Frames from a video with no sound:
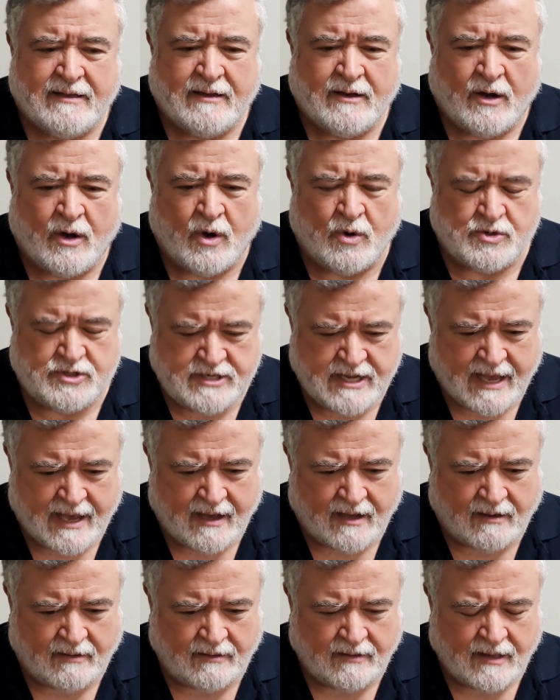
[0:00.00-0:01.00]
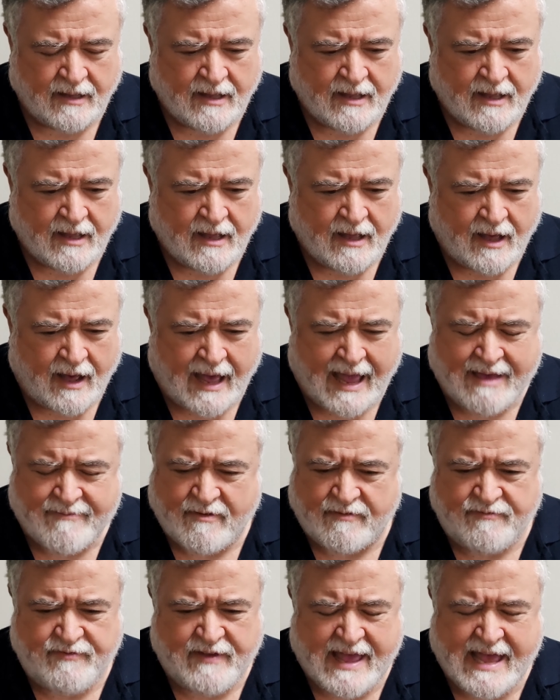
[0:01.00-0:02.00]
hotel. I have
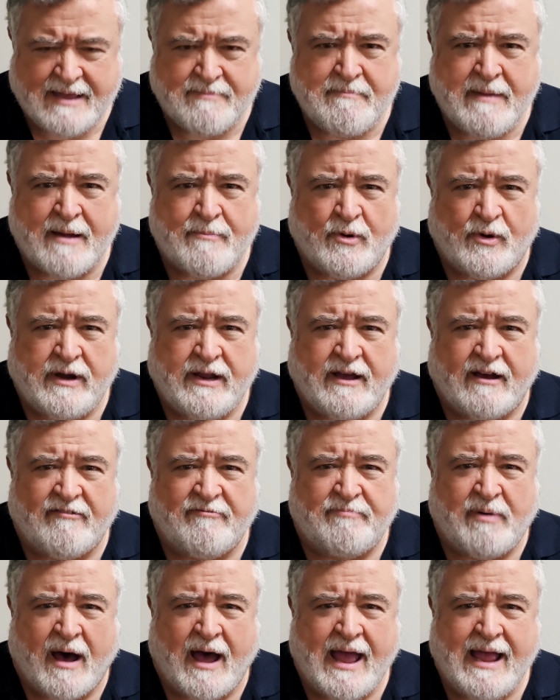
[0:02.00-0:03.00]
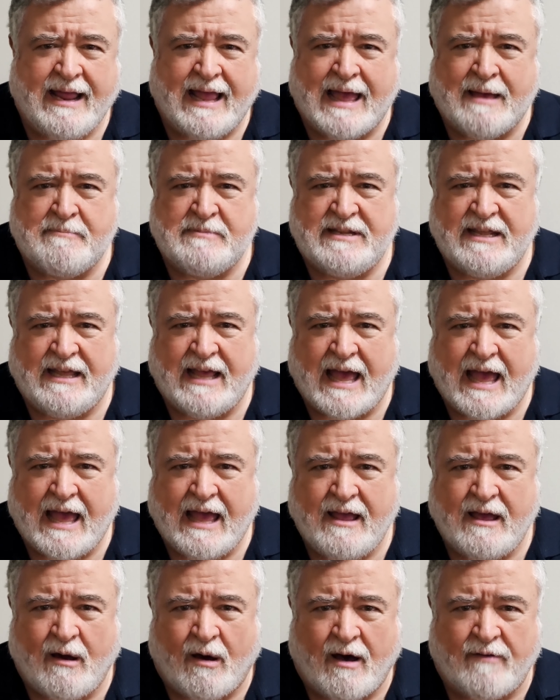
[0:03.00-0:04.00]
a vague memory of buying
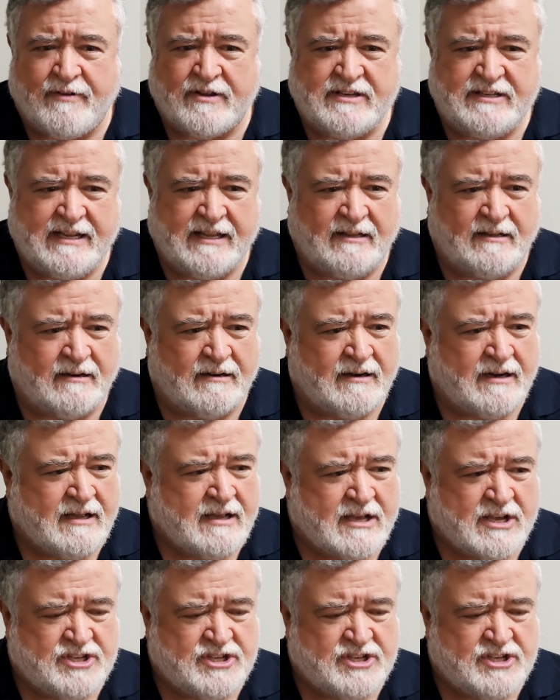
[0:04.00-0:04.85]
MDA off a dealer